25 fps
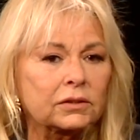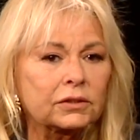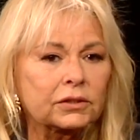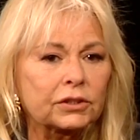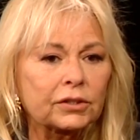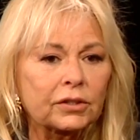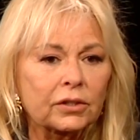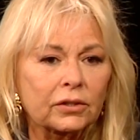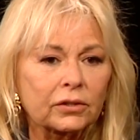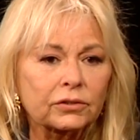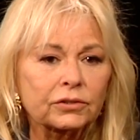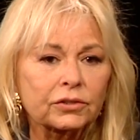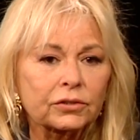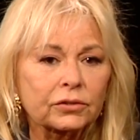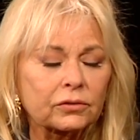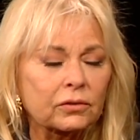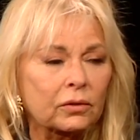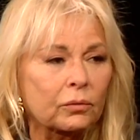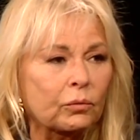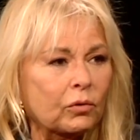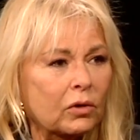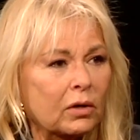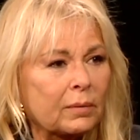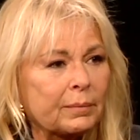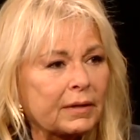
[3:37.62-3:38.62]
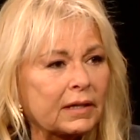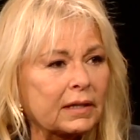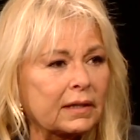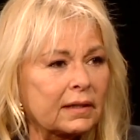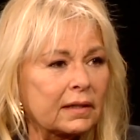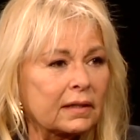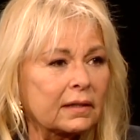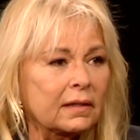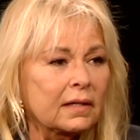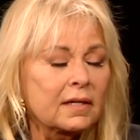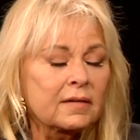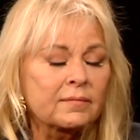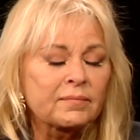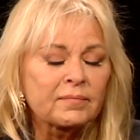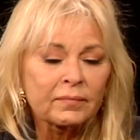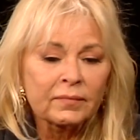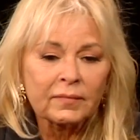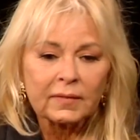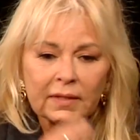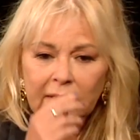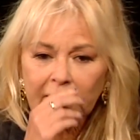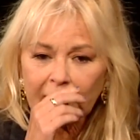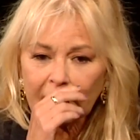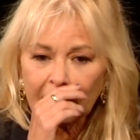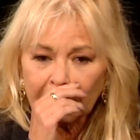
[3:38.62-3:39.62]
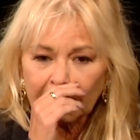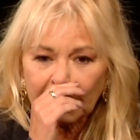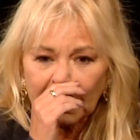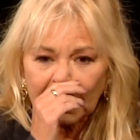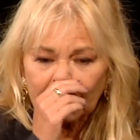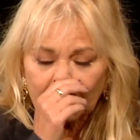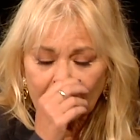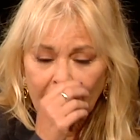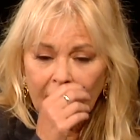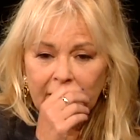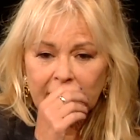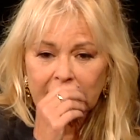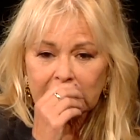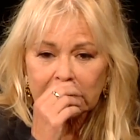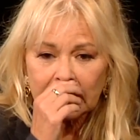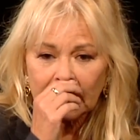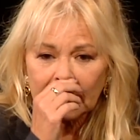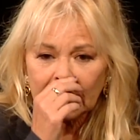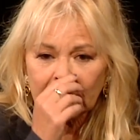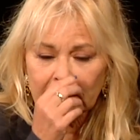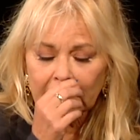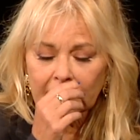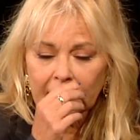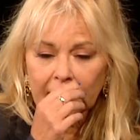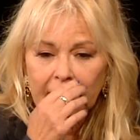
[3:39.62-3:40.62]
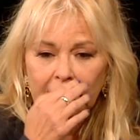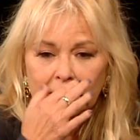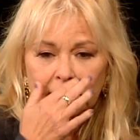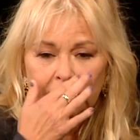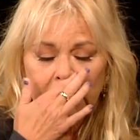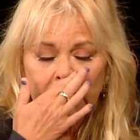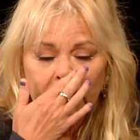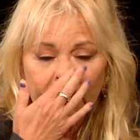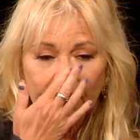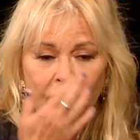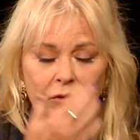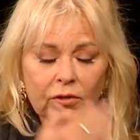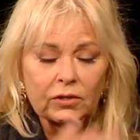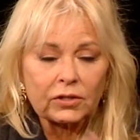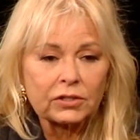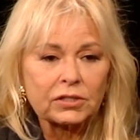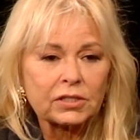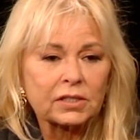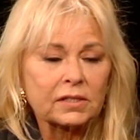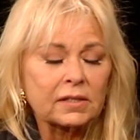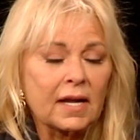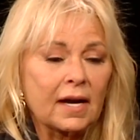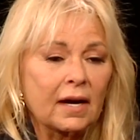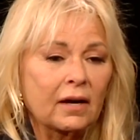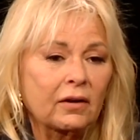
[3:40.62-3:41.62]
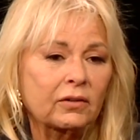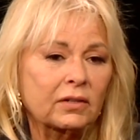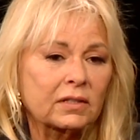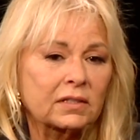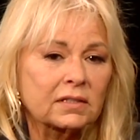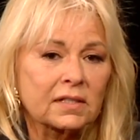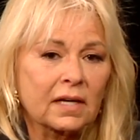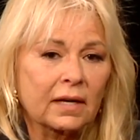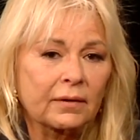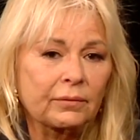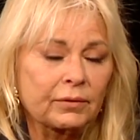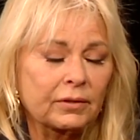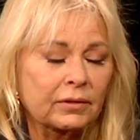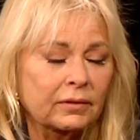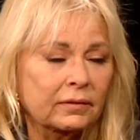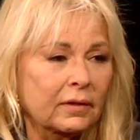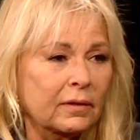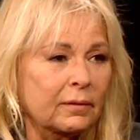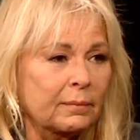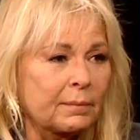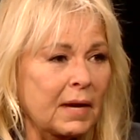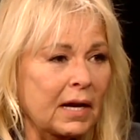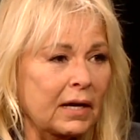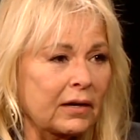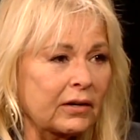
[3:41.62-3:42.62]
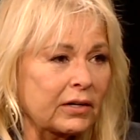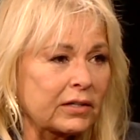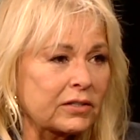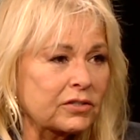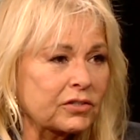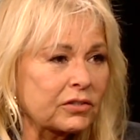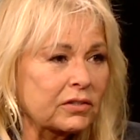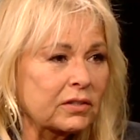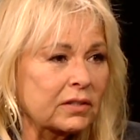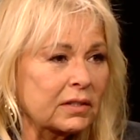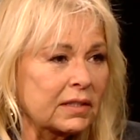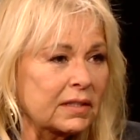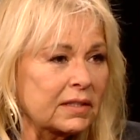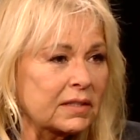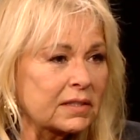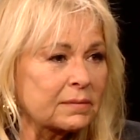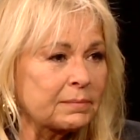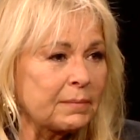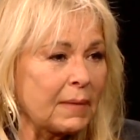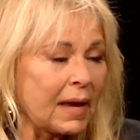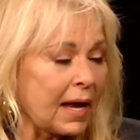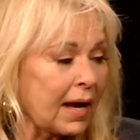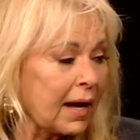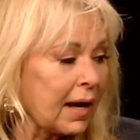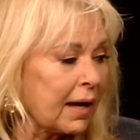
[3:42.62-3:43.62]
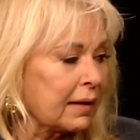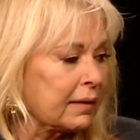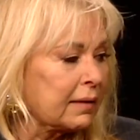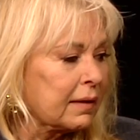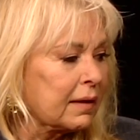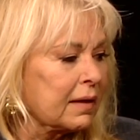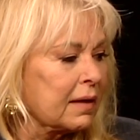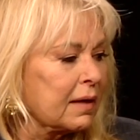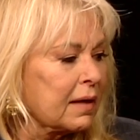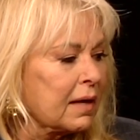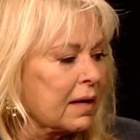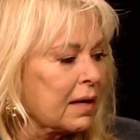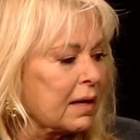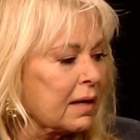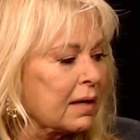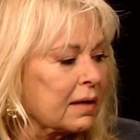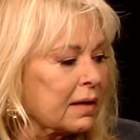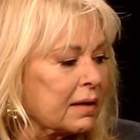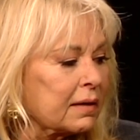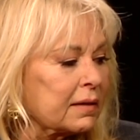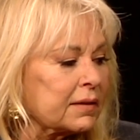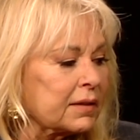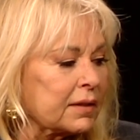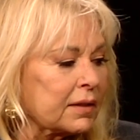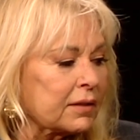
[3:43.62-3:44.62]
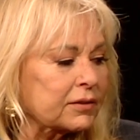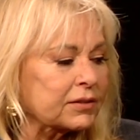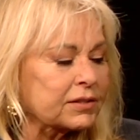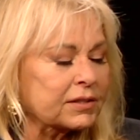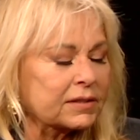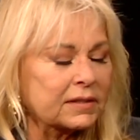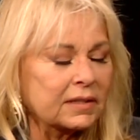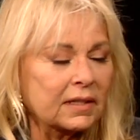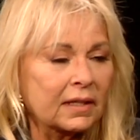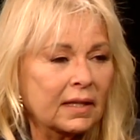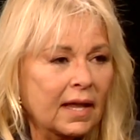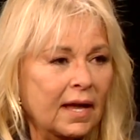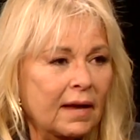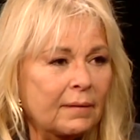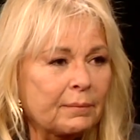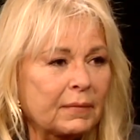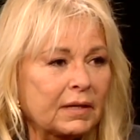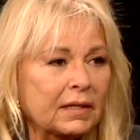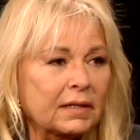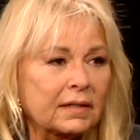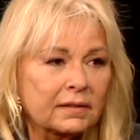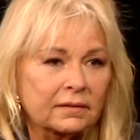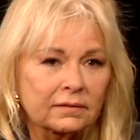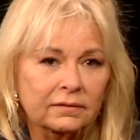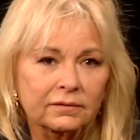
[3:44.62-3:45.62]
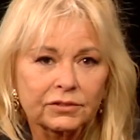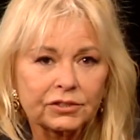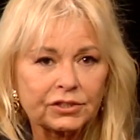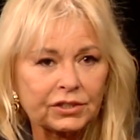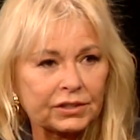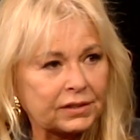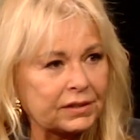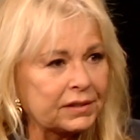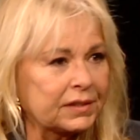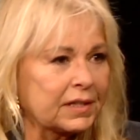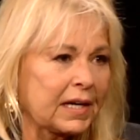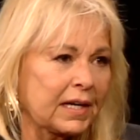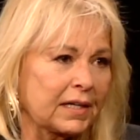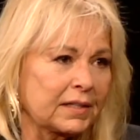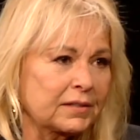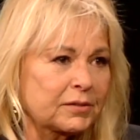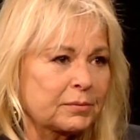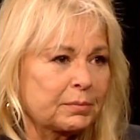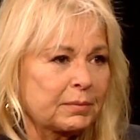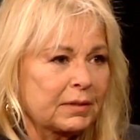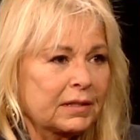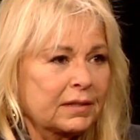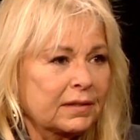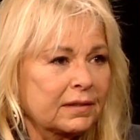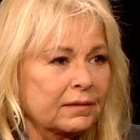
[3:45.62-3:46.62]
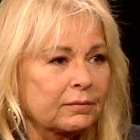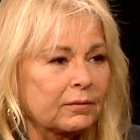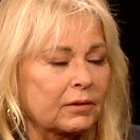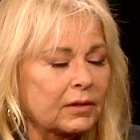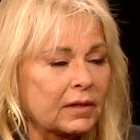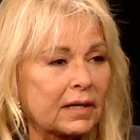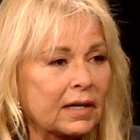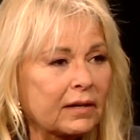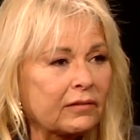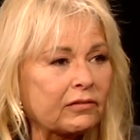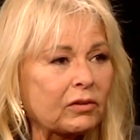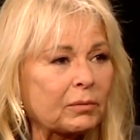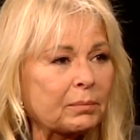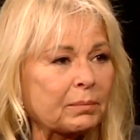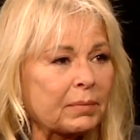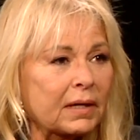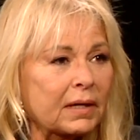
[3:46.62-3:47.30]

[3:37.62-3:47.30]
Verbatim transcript: you know, to the woman. And, you know, my one son, he's uh, That's divorced right. now because I ruined their marriage, and he's mad, you know, still at me, and she hates me and whatever.